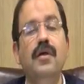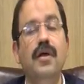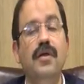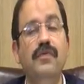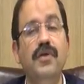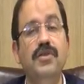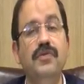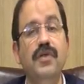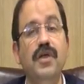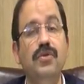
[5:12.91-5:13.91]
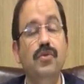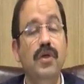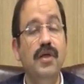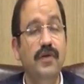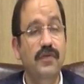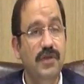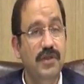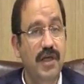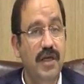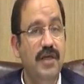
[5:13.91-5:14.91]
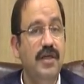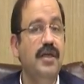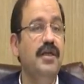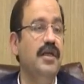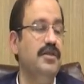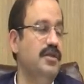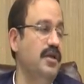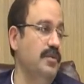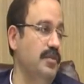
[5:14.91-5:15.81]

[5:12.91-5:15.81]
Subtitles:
in which we are doing even genetic testing,